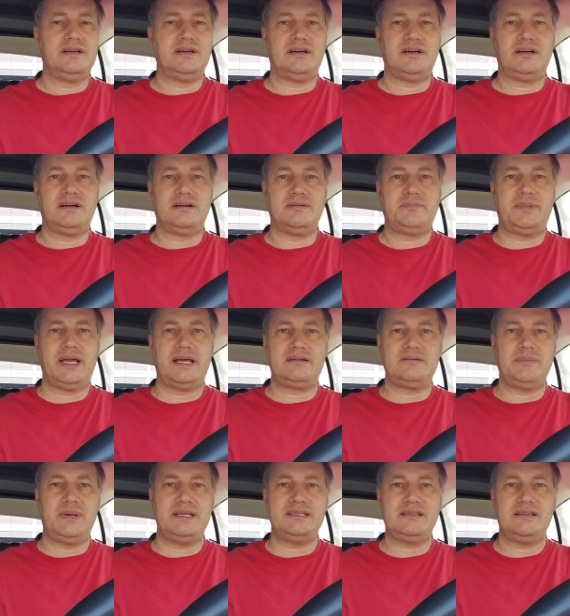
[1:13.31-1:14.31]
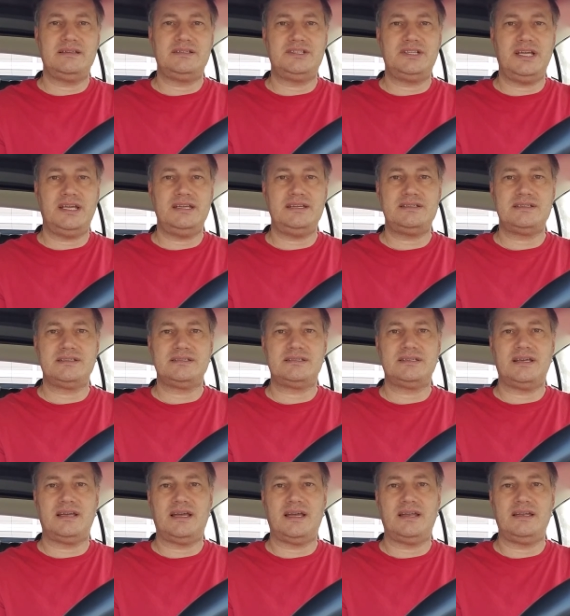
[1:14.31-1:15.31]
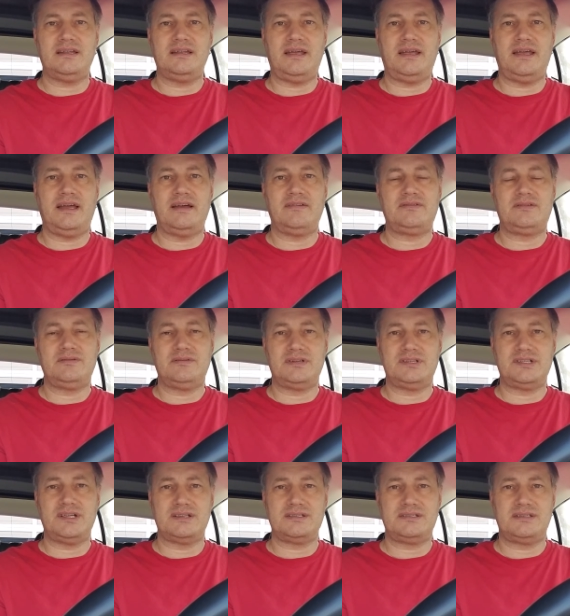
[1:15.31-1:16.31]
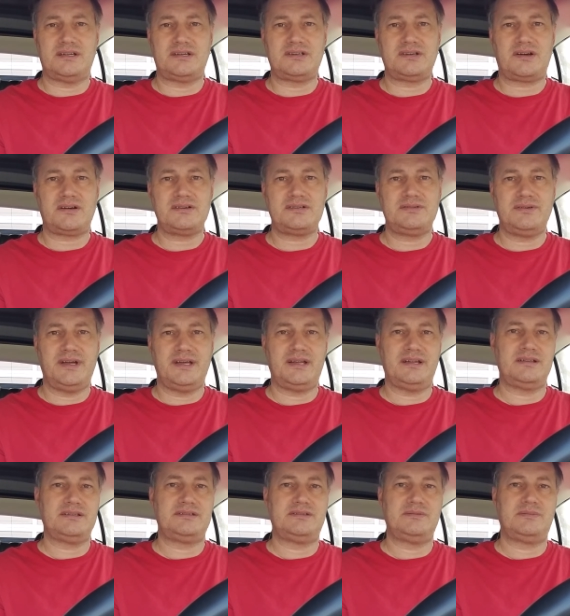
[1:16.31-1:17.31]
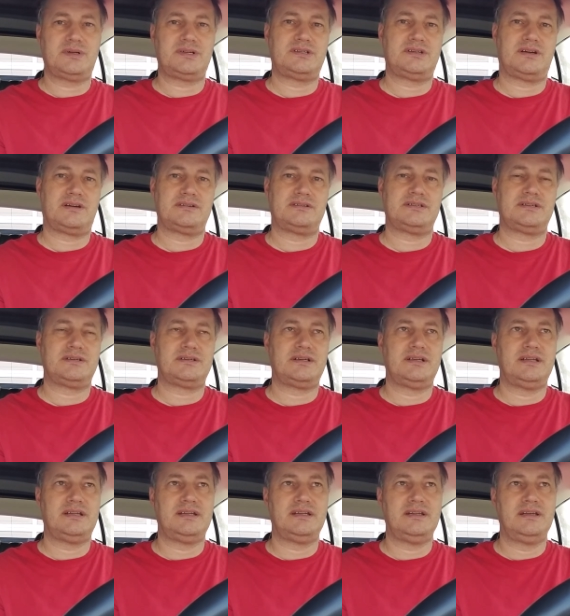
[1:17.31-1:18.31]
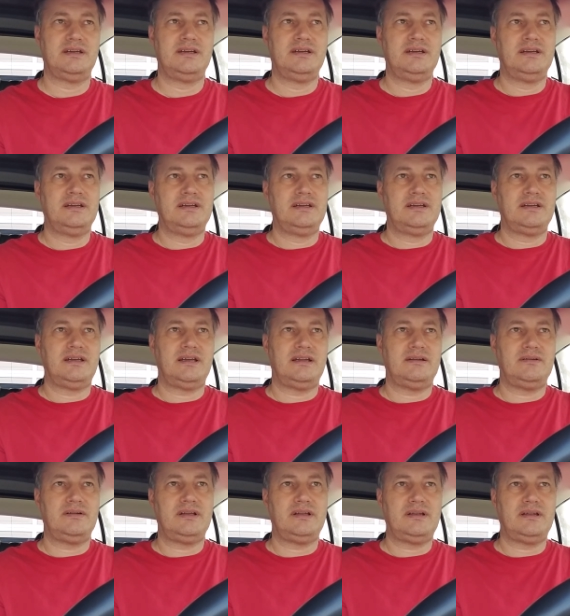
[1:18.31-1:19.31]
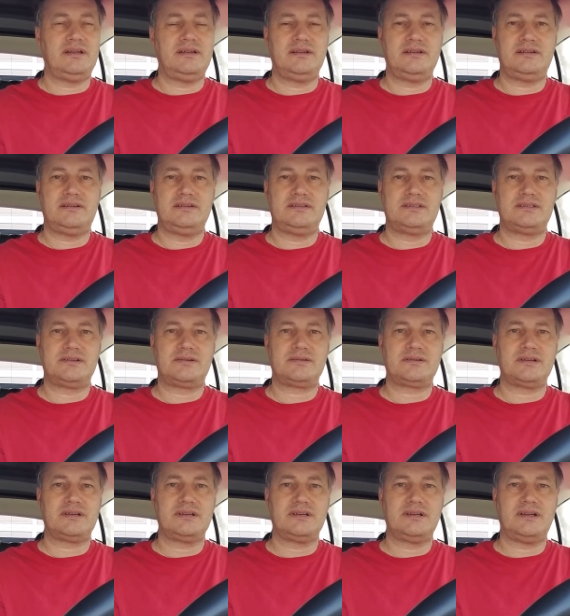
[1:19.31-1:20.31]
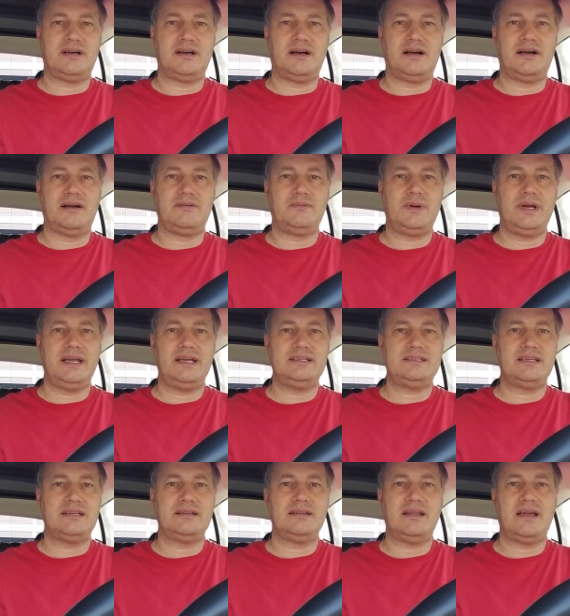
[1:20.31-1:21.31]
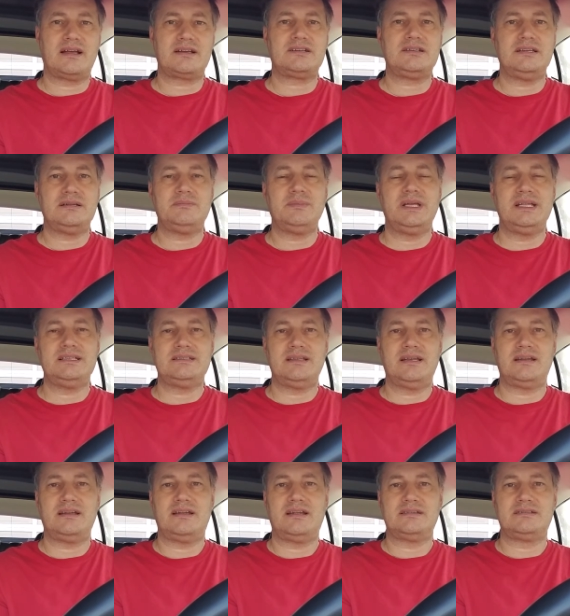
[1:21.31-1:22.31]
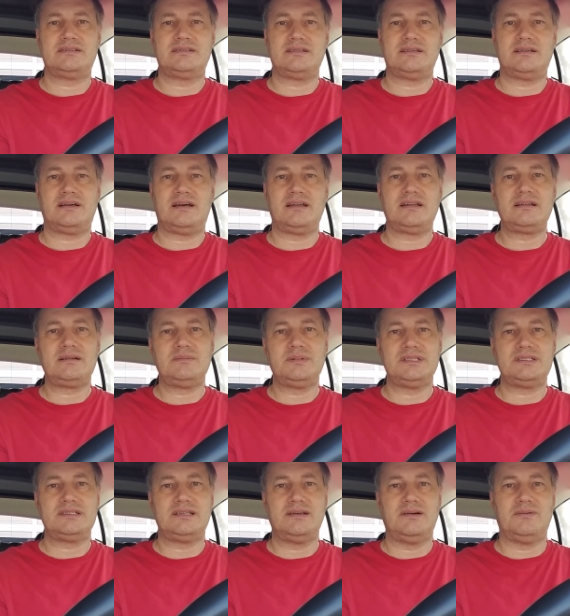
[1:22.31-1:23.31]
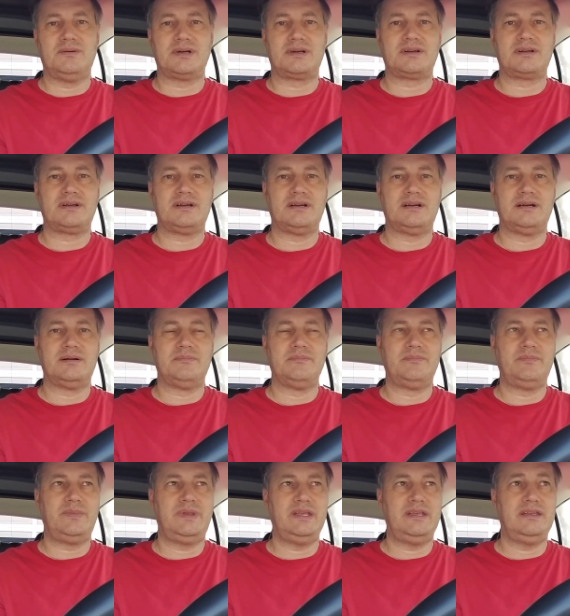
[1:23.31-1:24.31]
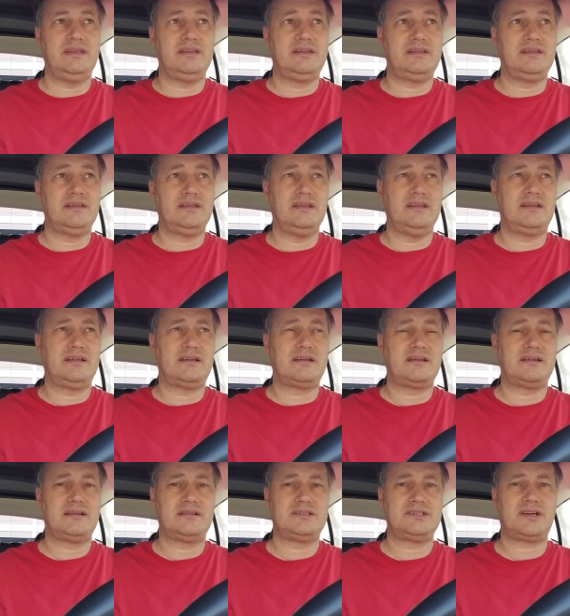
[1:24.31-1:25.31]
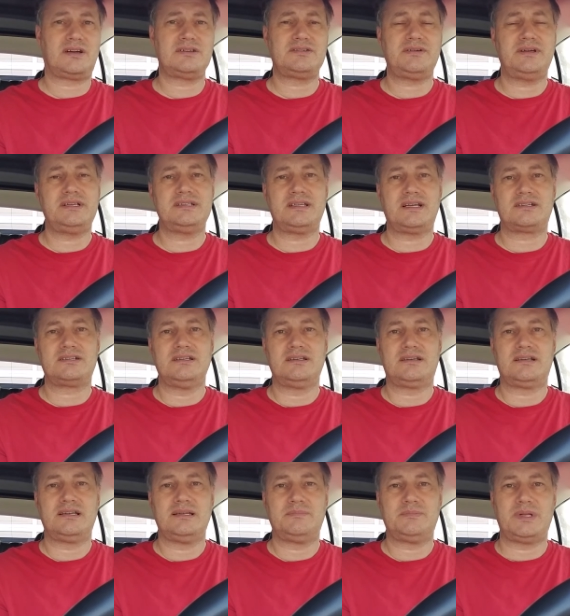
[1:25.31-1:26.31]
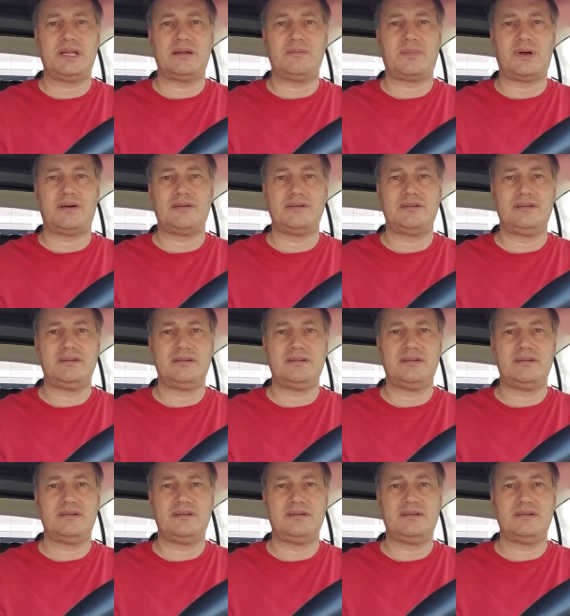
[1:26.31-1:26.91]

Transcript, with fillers: uh, battery basically changes and they have to adjust the charge rate at a supercharger in in, in, in certain uh, ways and actually it means that it is a little bit slower. Um, the the charge rate is actually clipped at about